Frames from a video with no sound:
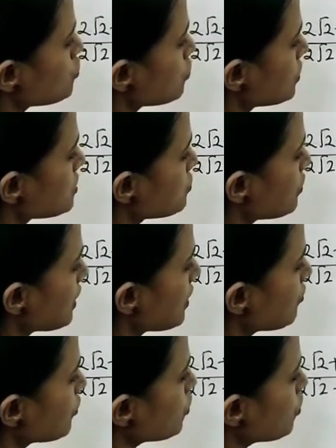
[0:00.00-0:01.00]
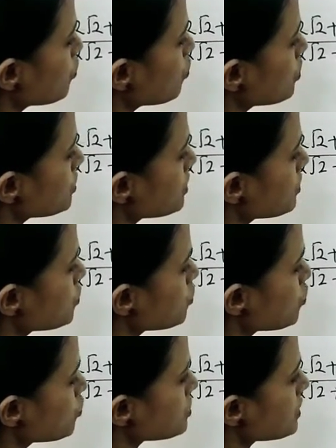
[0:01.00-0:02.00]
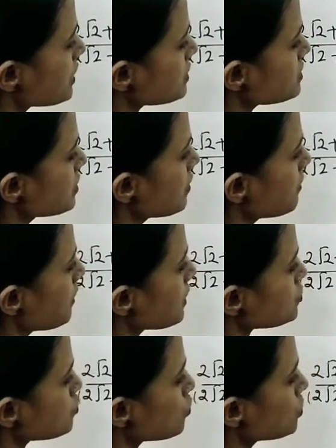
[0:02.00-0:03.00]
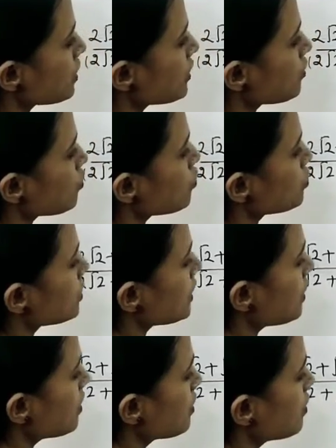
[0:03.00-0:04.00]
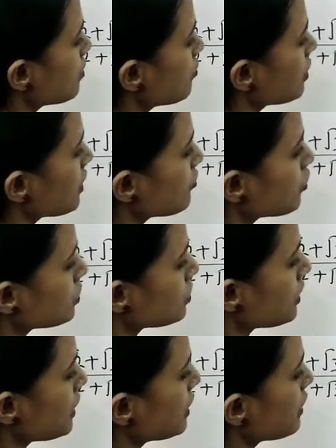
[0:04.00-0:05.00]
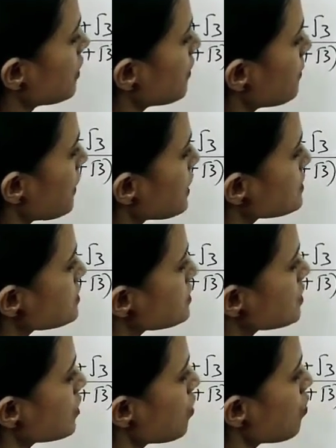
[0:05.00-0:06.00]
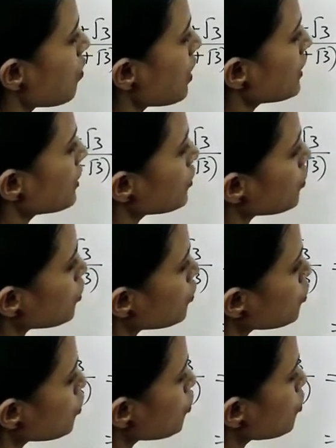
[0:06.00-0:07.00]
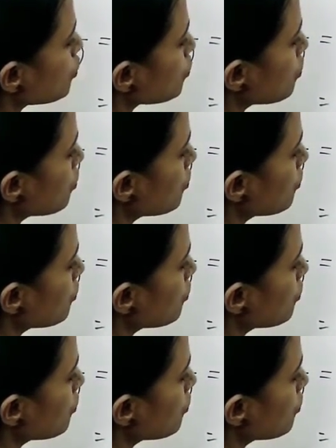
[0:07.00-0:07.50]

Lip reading: So this will give you root 2 root 6 plus root 3 into root 3 will give you 3 plus 1 into 2 root 2,